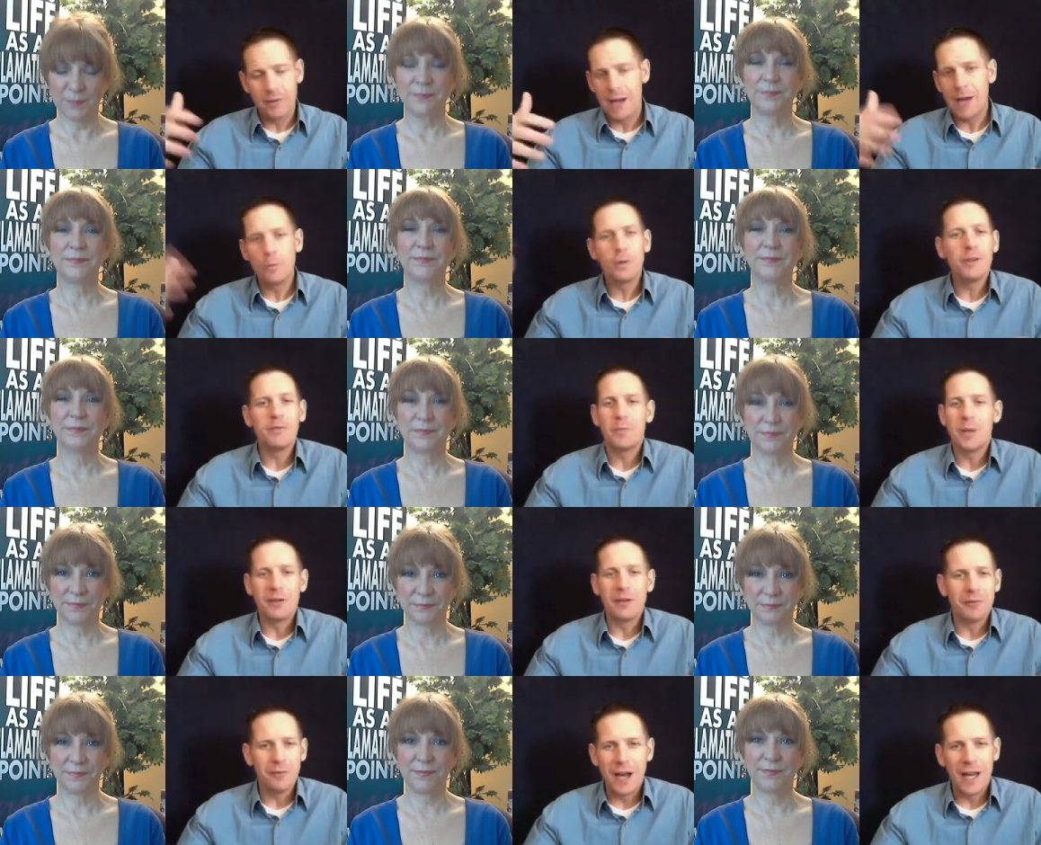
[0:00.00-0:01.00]
Speaker 1: I would have been
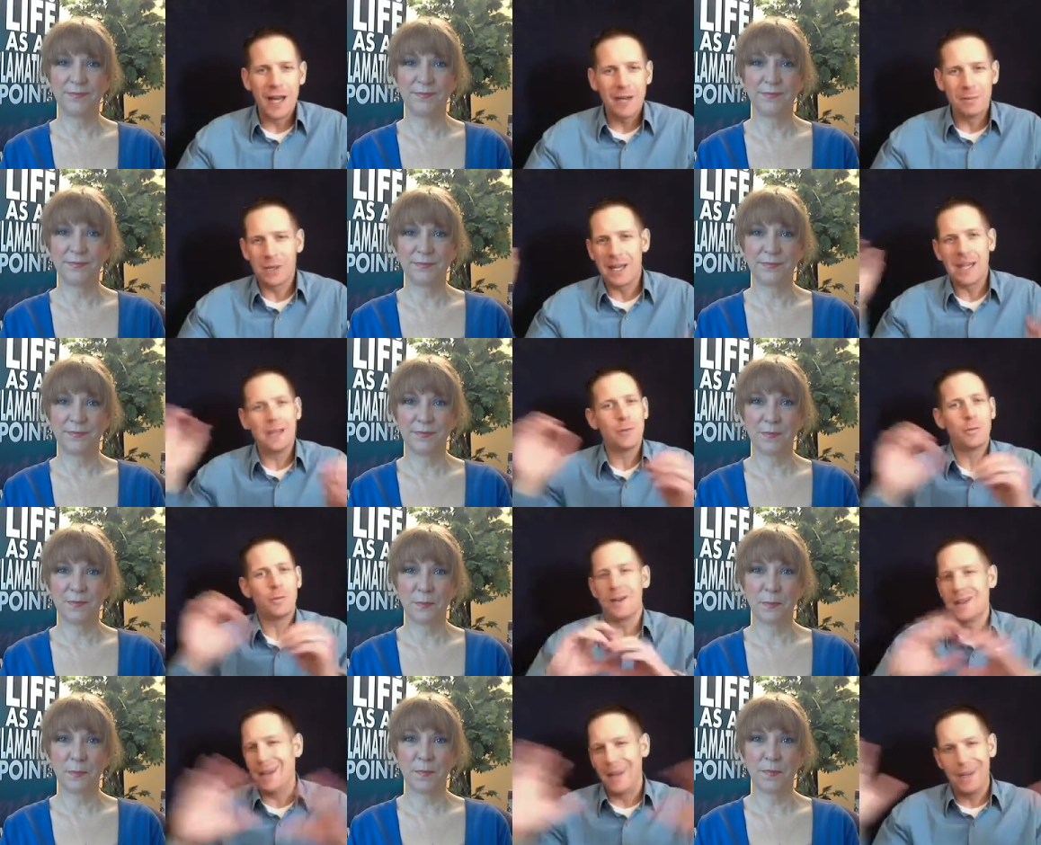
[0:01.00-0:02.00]
fine, but I didn't want
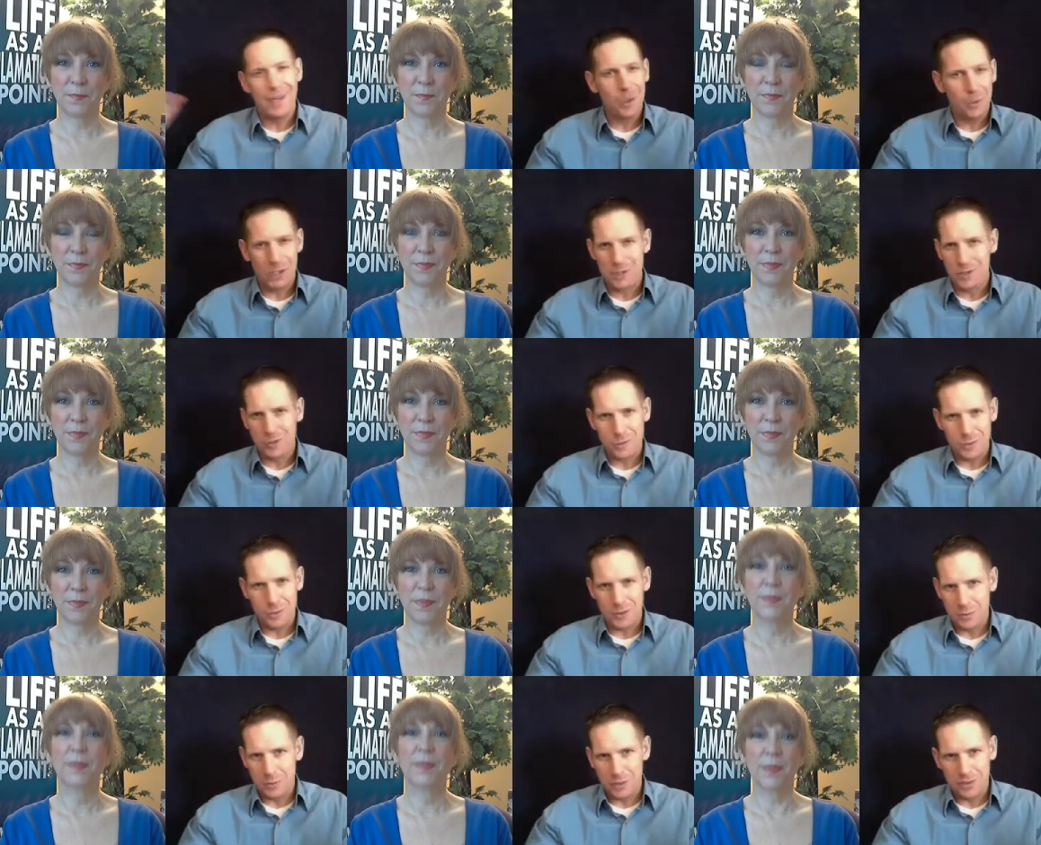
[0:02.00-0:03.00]
any questions
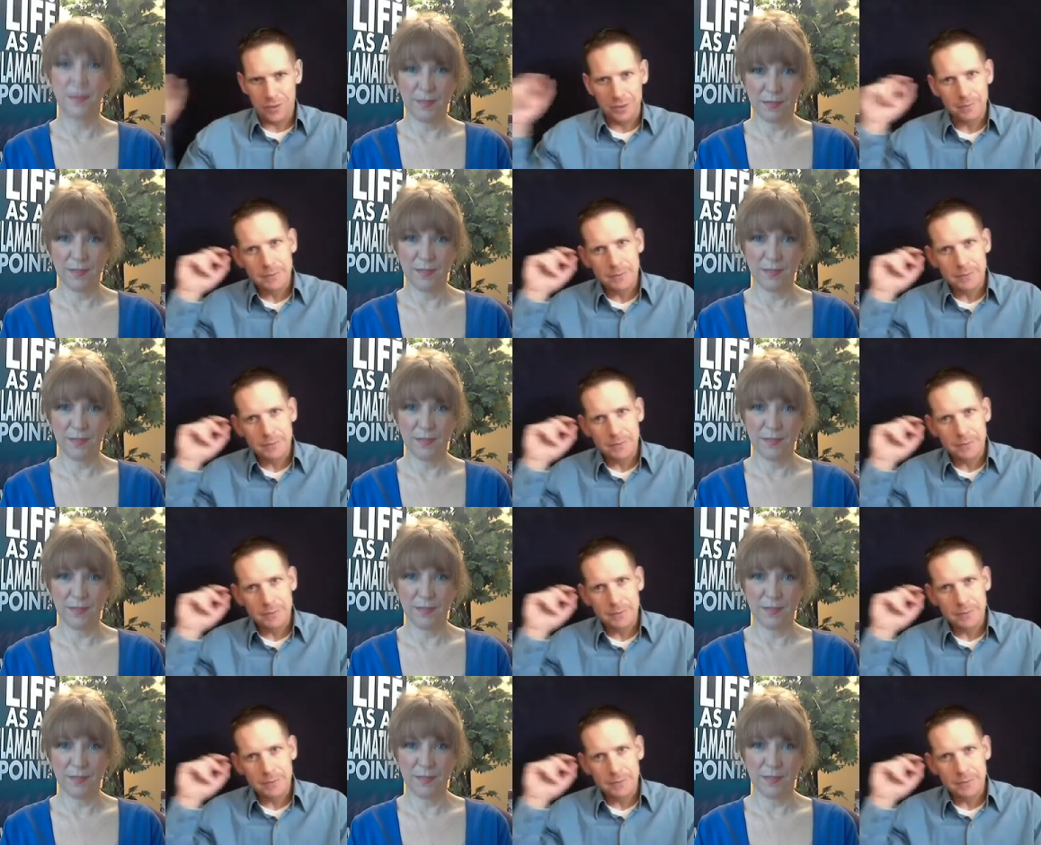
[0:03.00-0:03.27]
whatsoever.